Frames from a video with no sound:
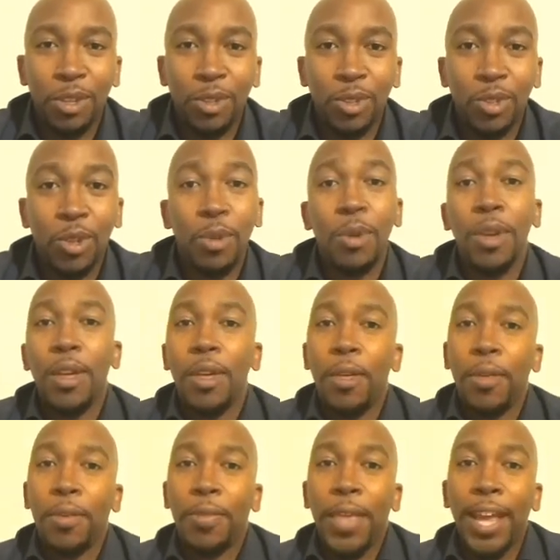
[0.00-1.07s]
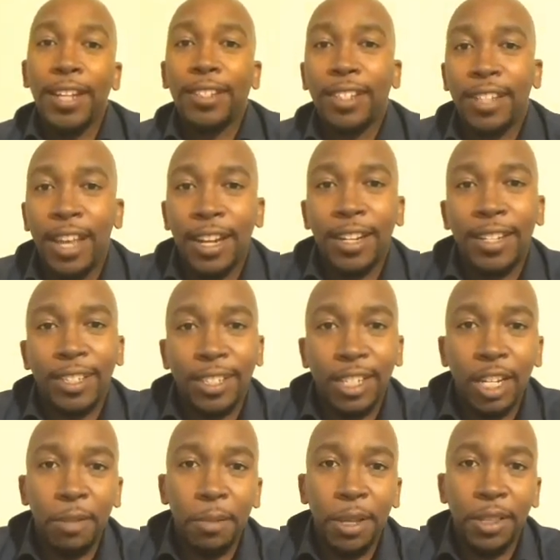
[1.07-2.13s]
So that is a lot of the
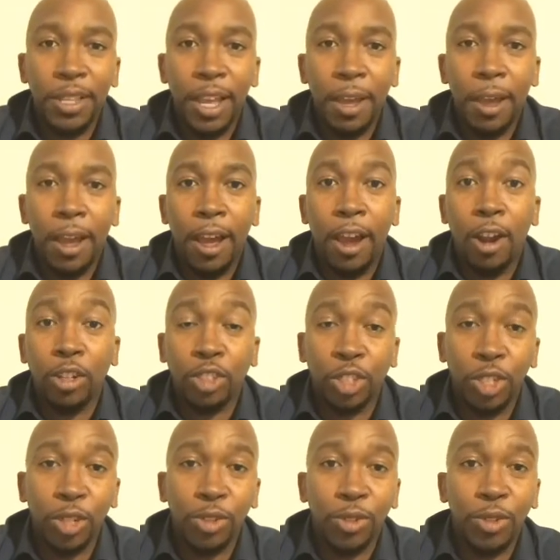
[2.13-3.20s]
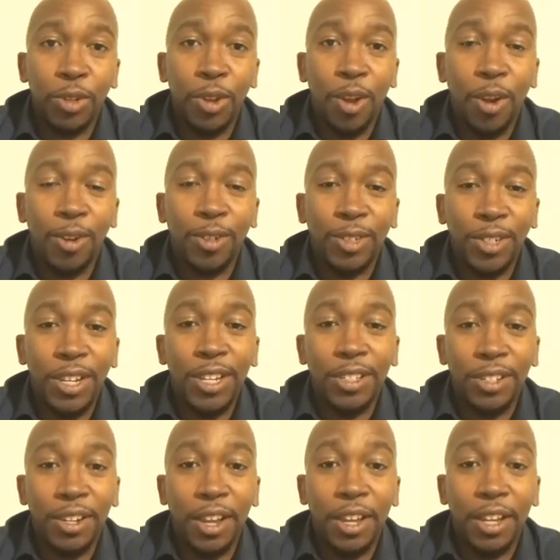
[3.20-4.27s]
sentiment that our children are seeing
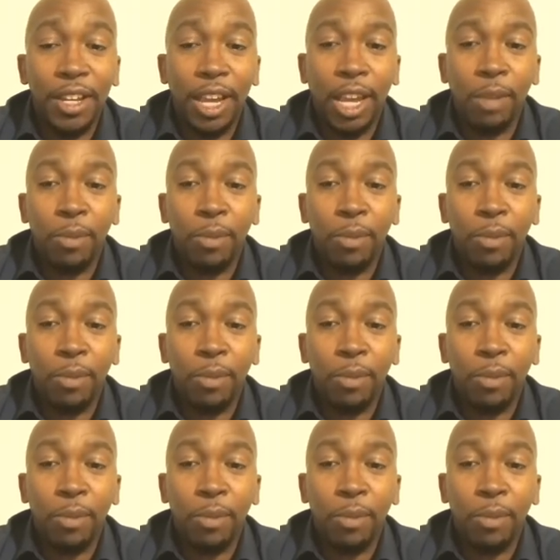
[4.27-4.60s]
today